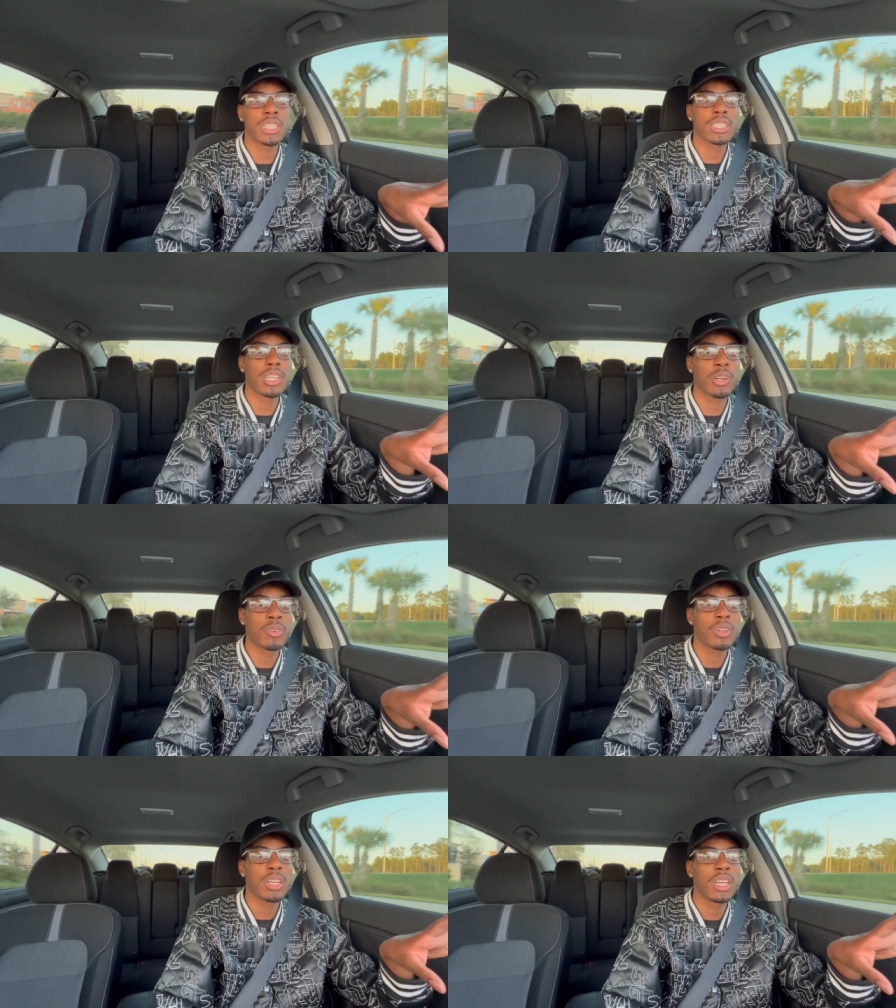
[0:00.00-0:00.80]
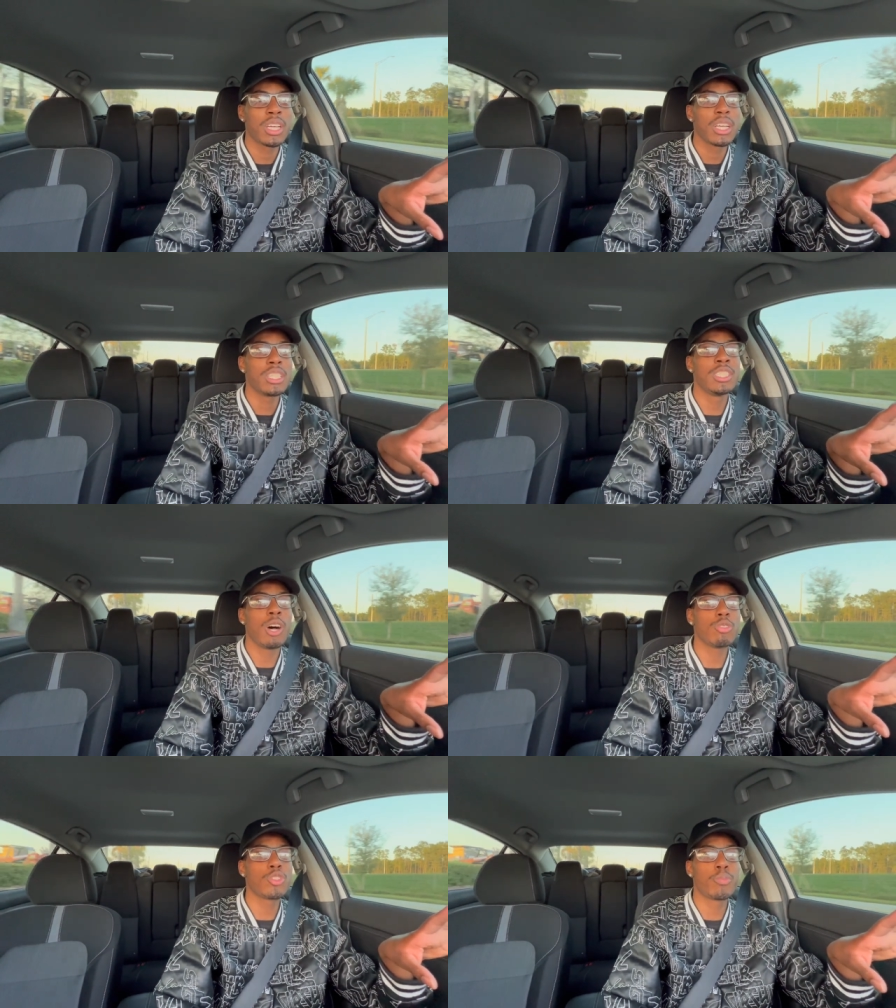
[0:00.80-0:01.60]
So
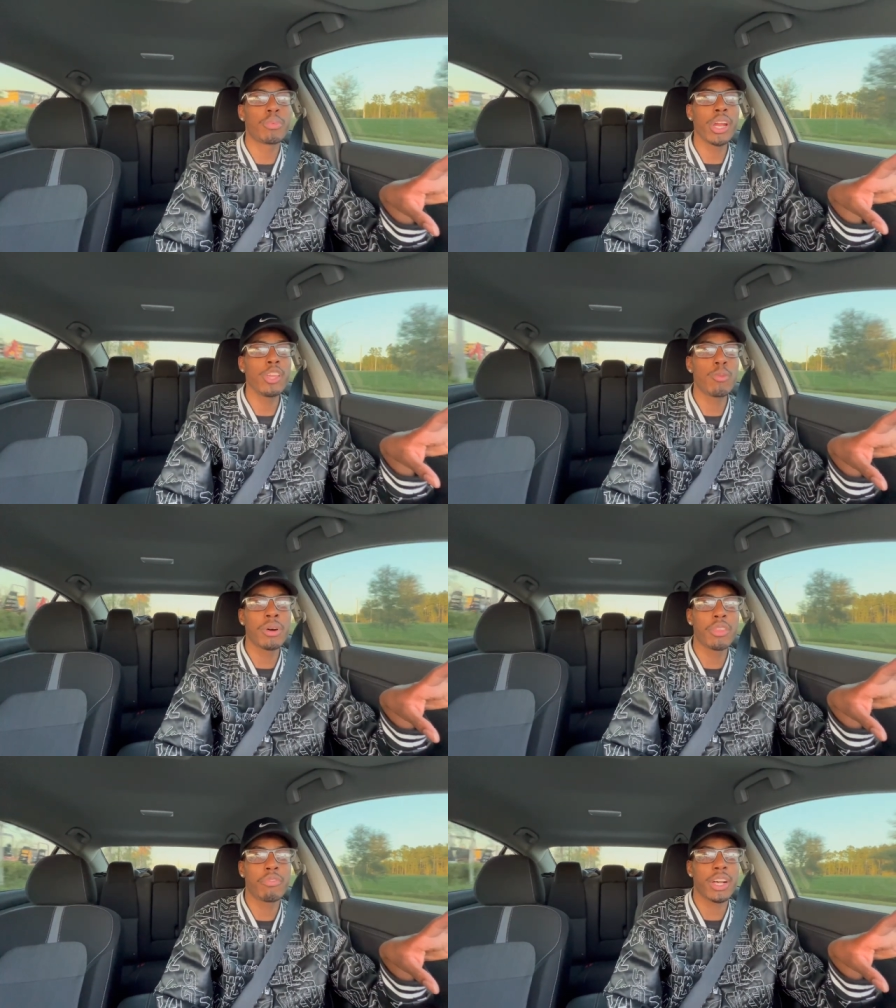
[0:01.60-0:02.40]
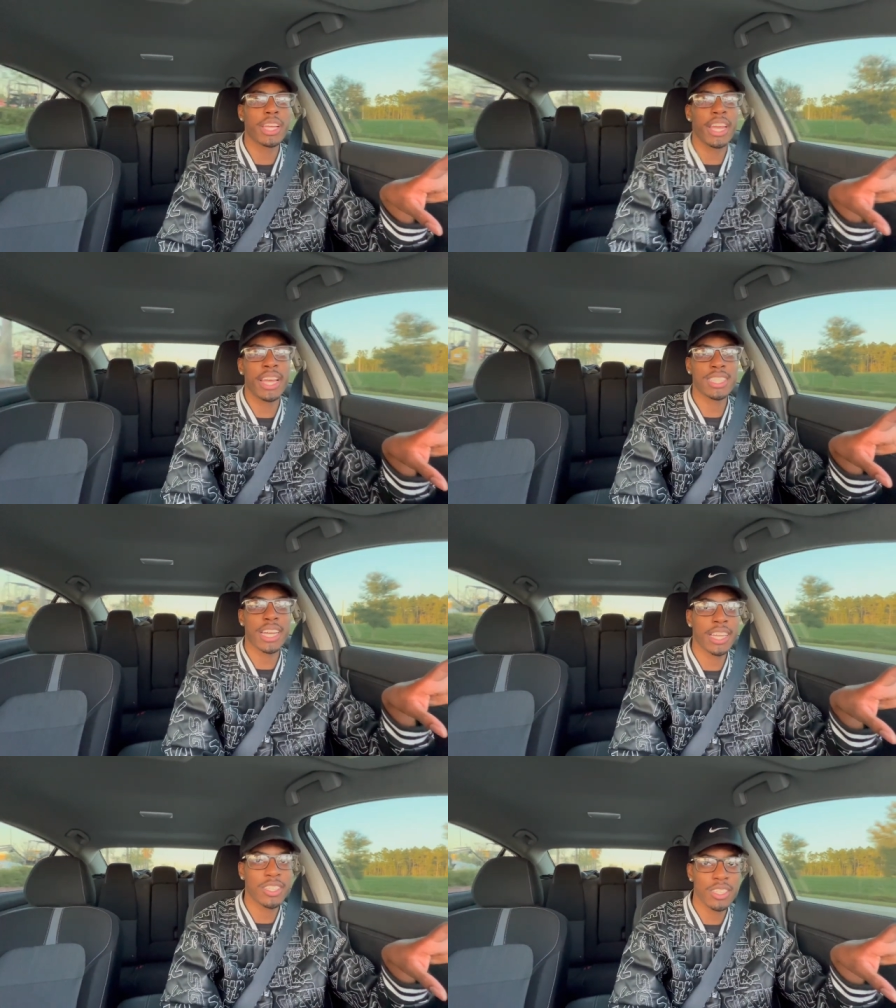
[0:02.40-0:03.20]
don't you bring your motherfucking ass
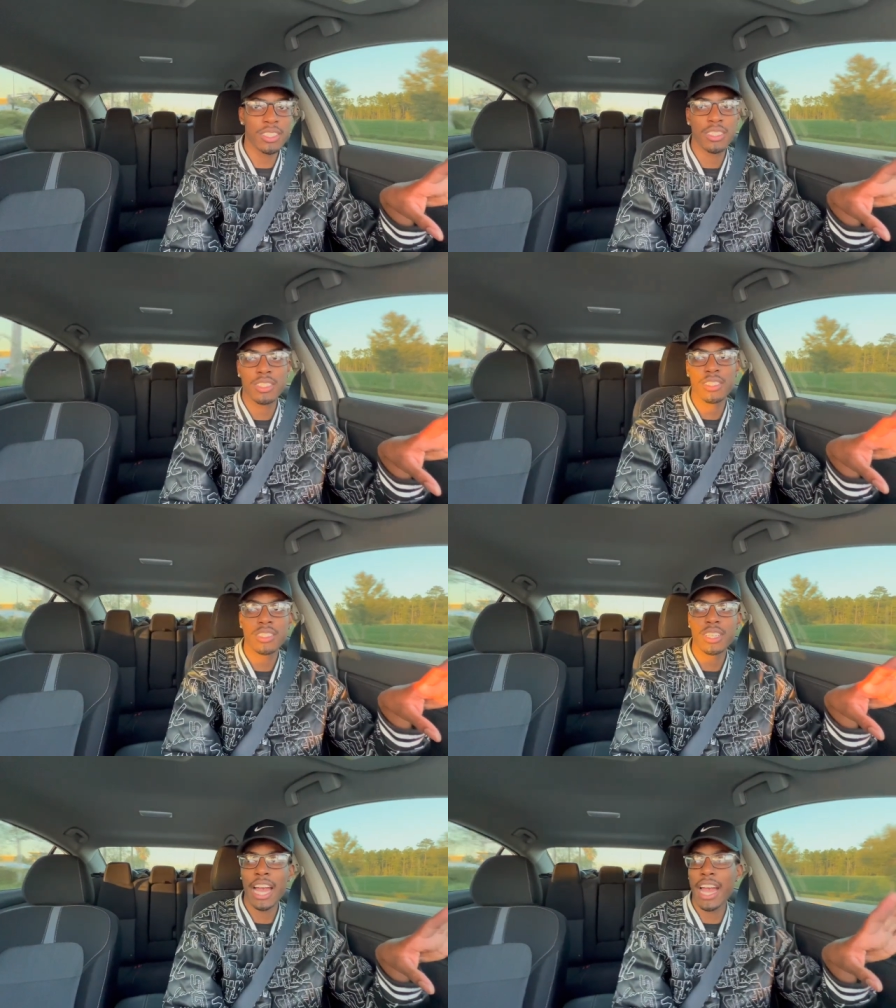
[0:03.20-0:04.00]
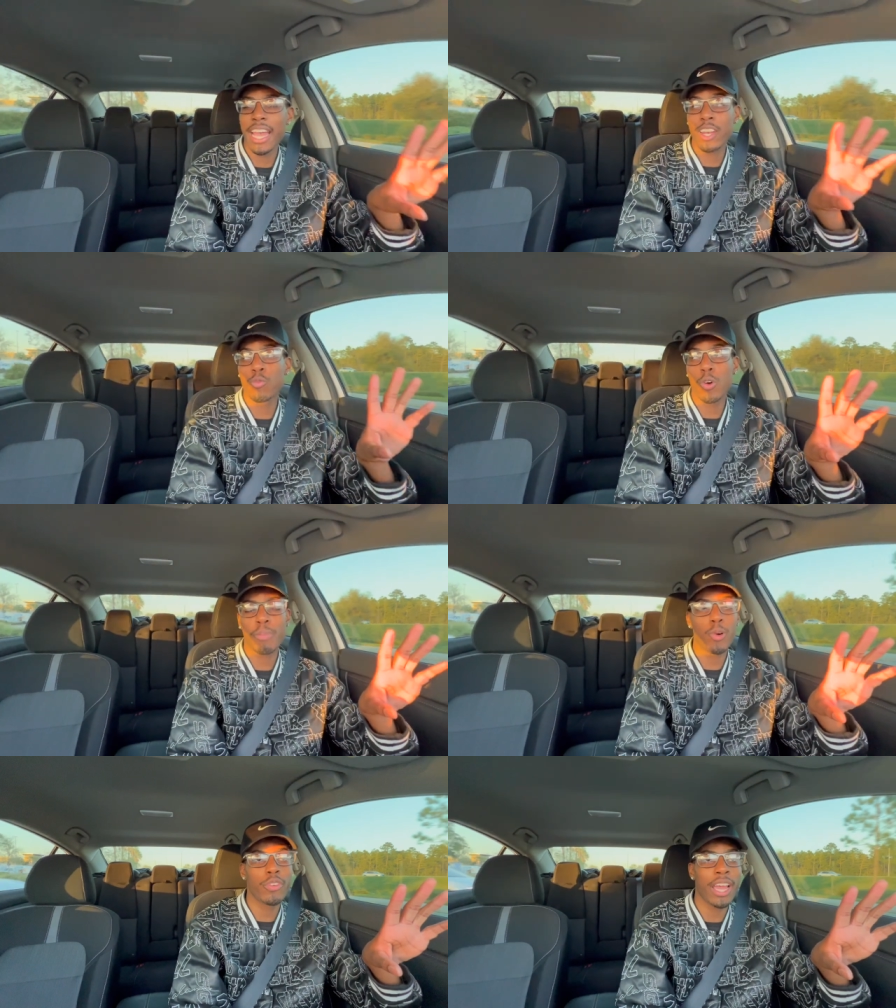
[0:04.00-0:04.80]
out here. I hate to whoop
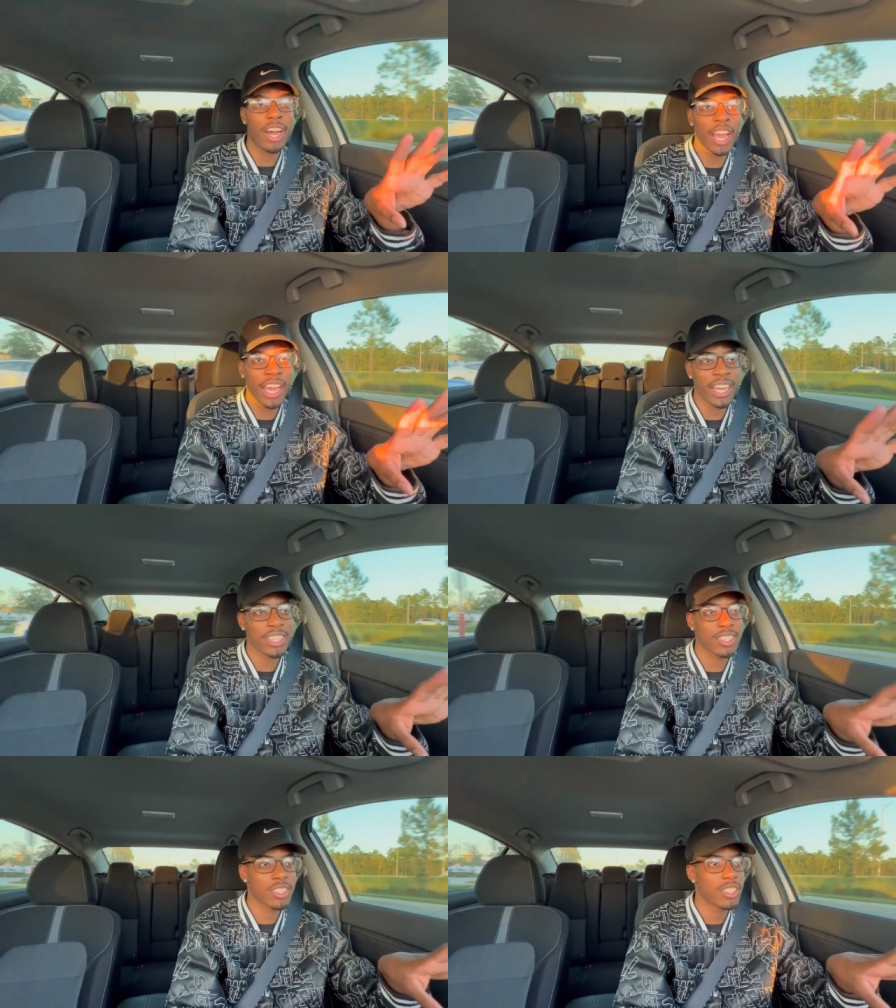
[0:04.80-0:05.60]
both of y'all ass.